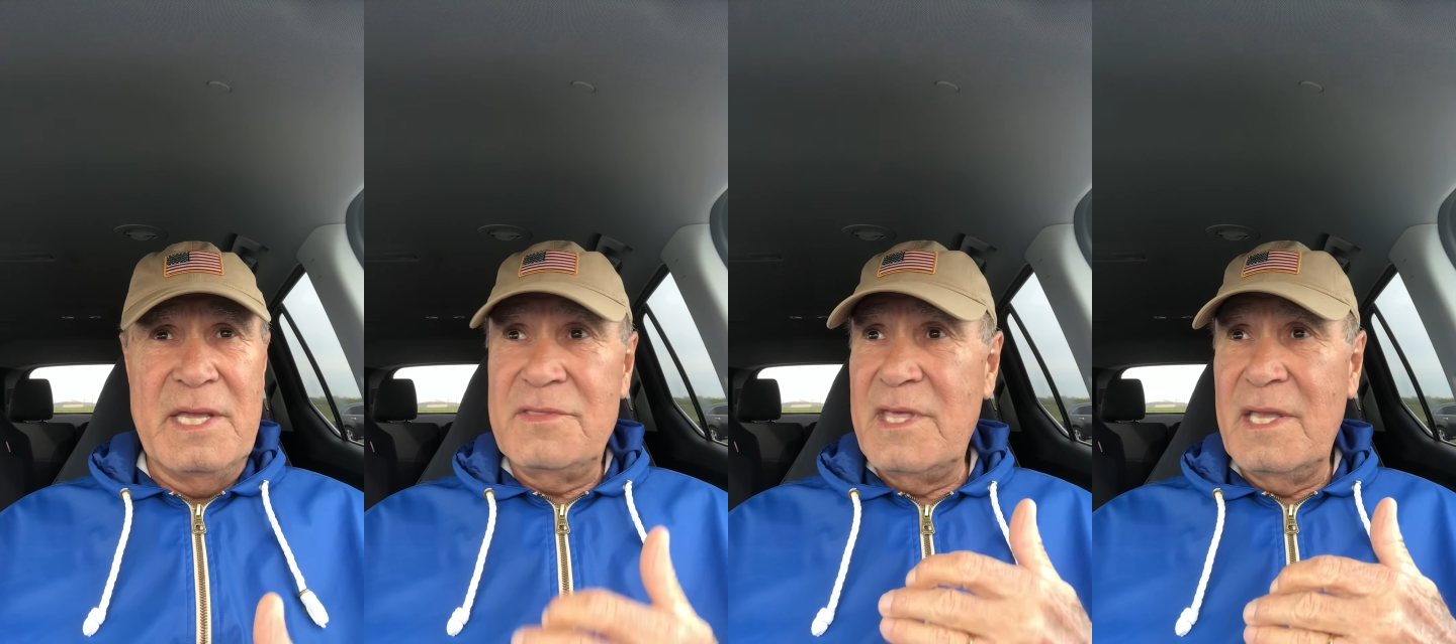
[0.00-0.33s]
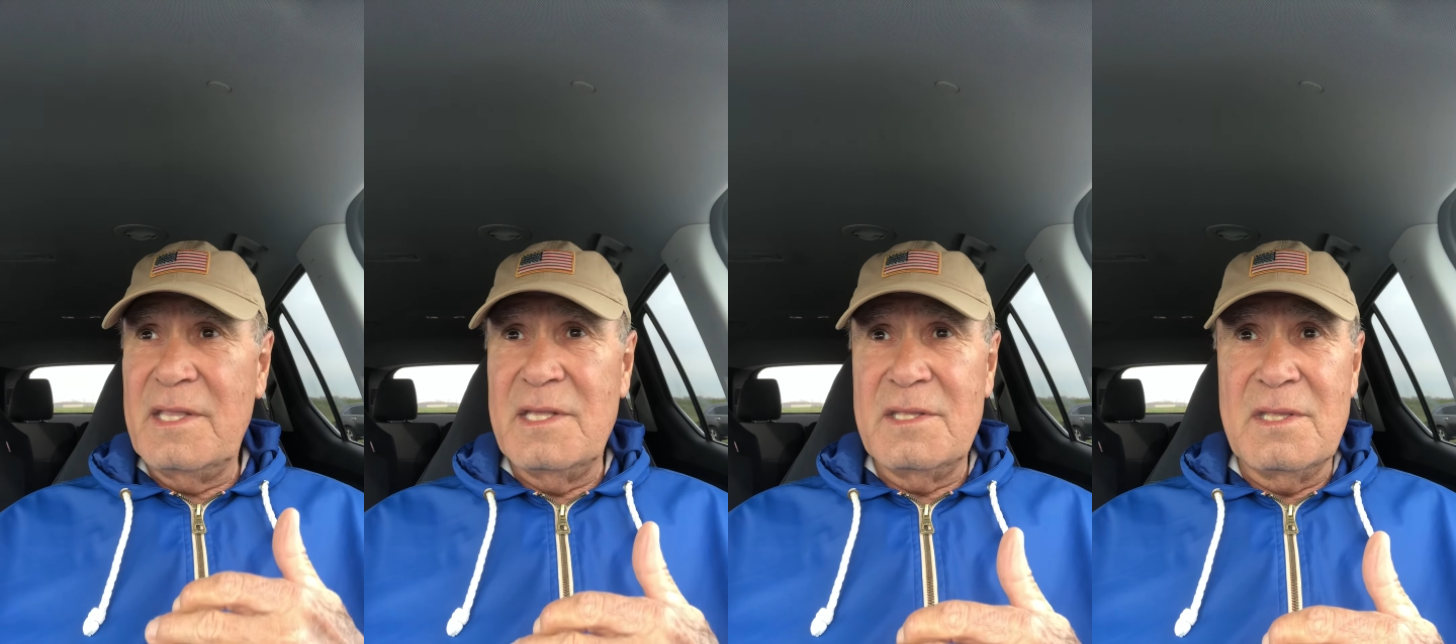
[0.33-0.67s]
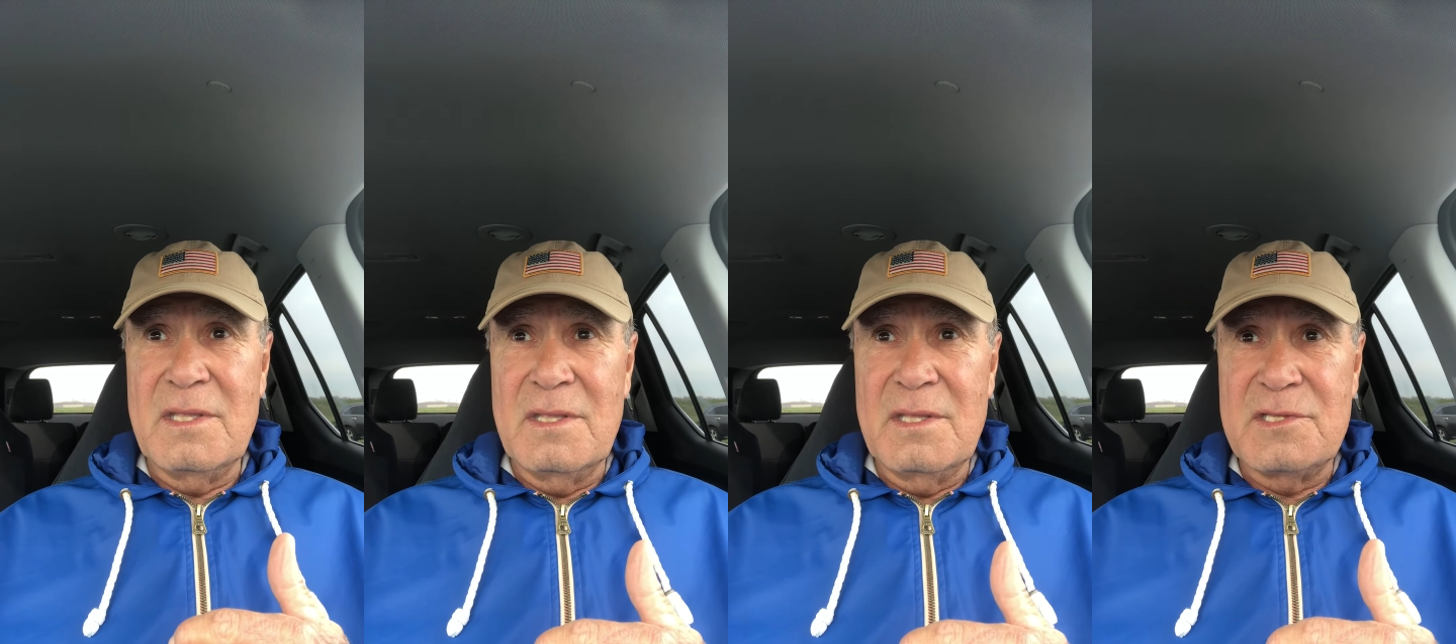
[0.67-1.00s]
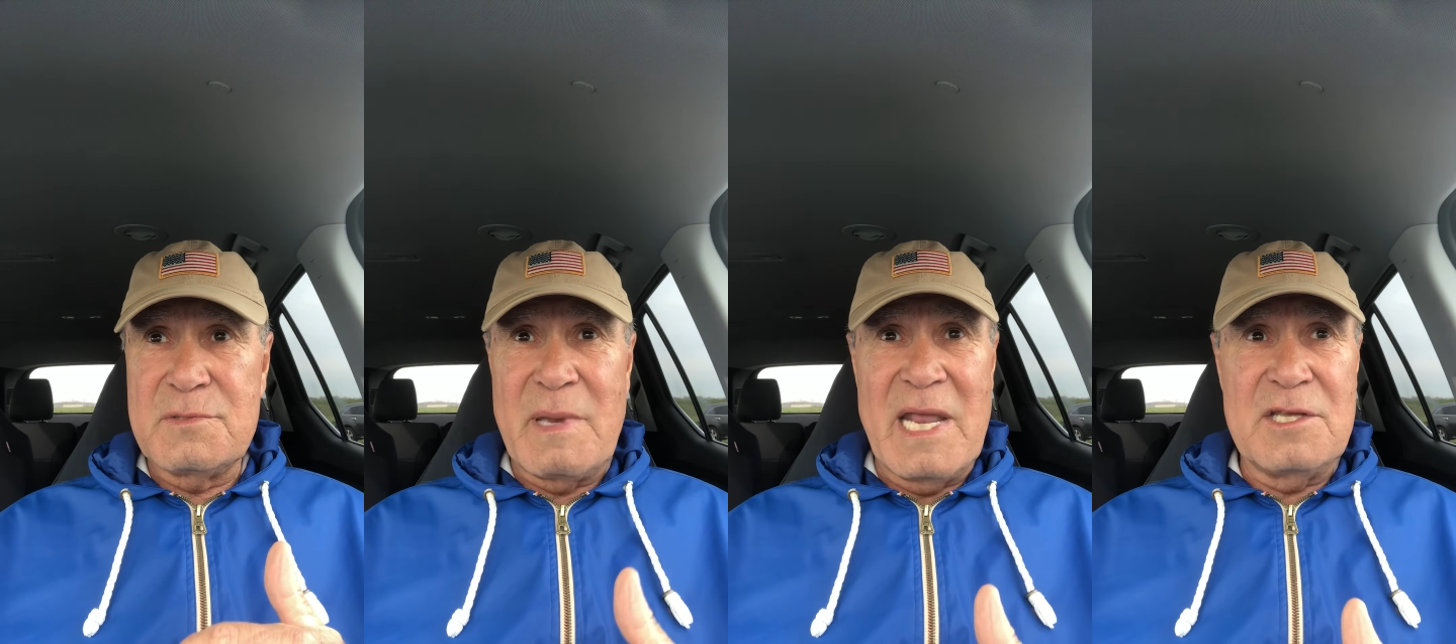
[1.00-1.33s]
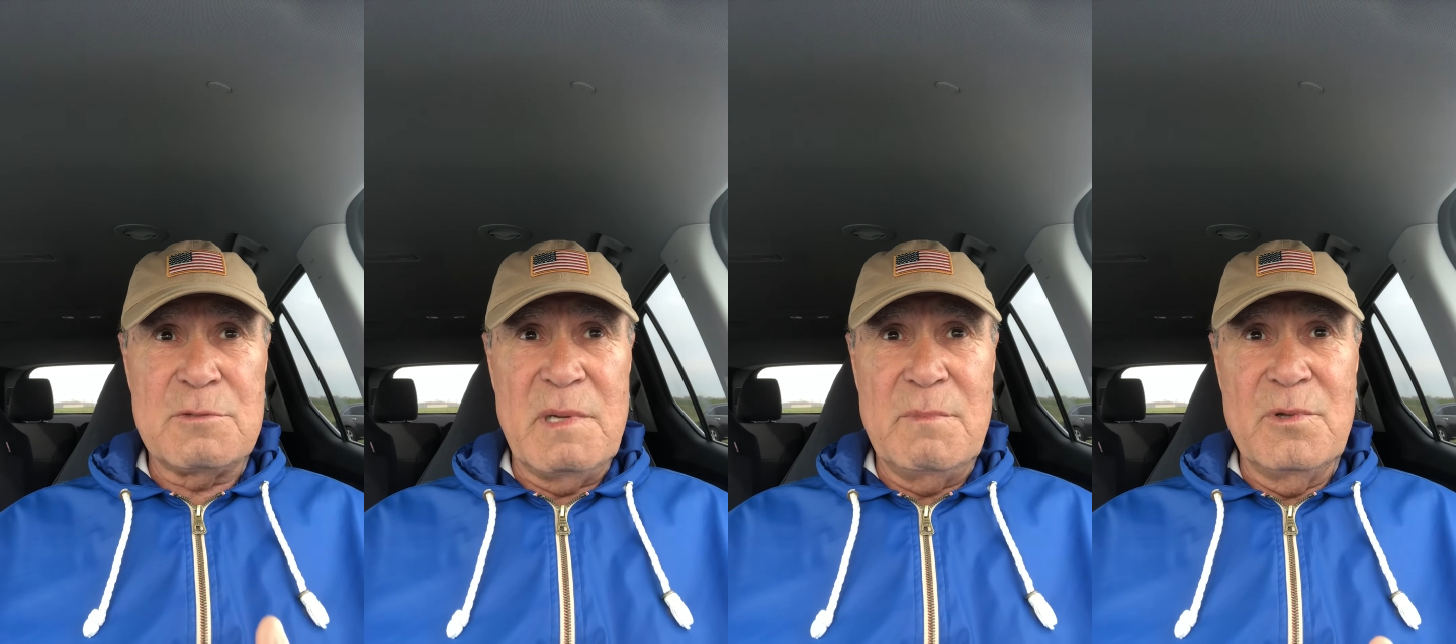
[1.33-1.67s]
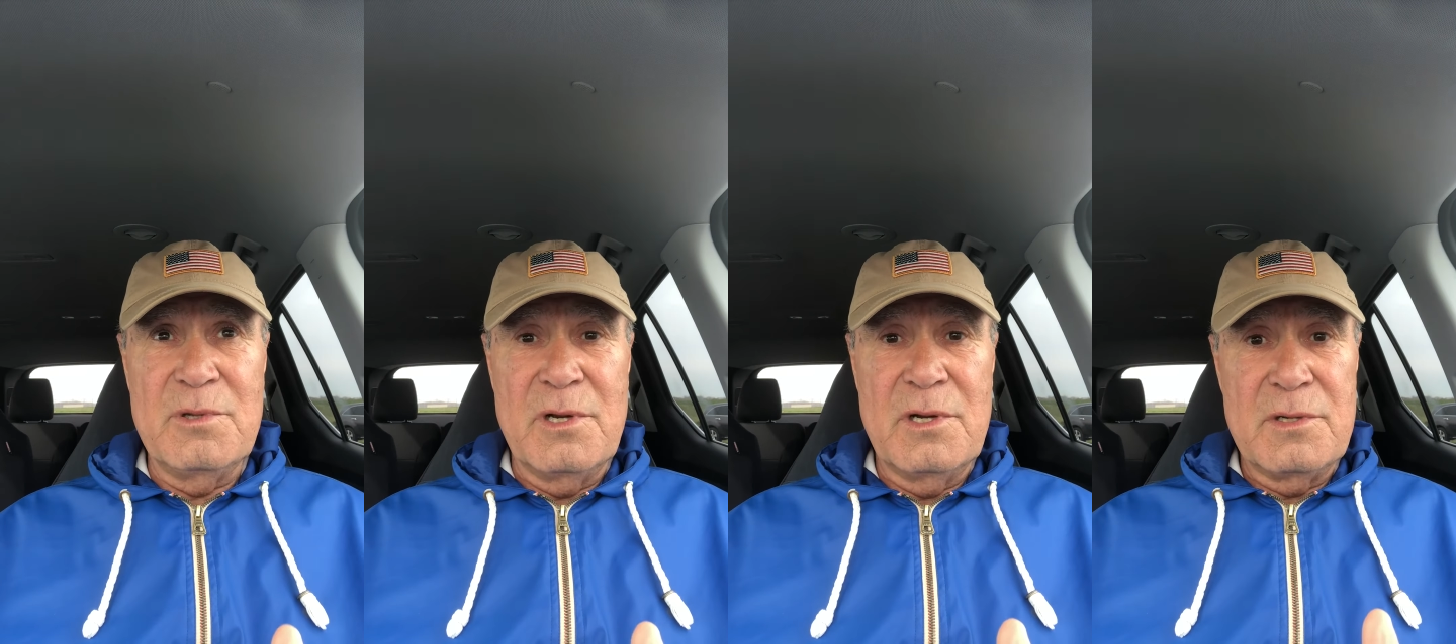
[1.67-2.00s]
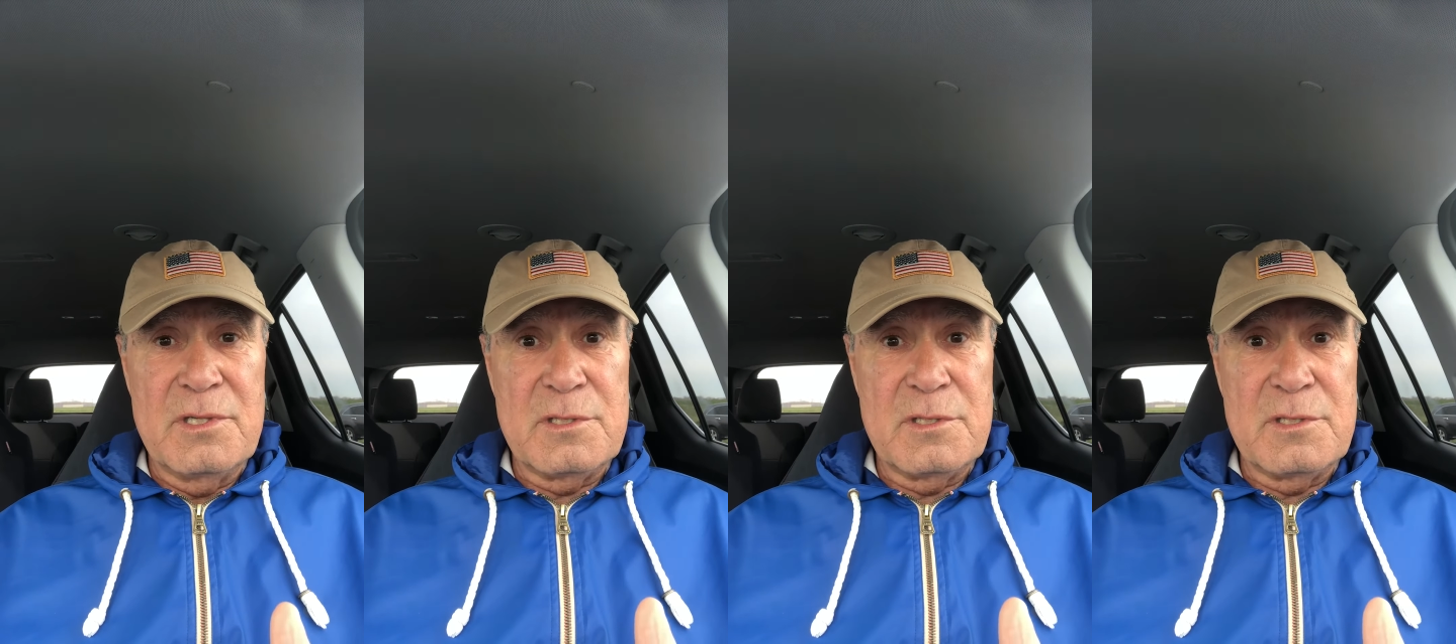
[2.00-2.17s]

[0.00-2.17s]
think that the Spanish people are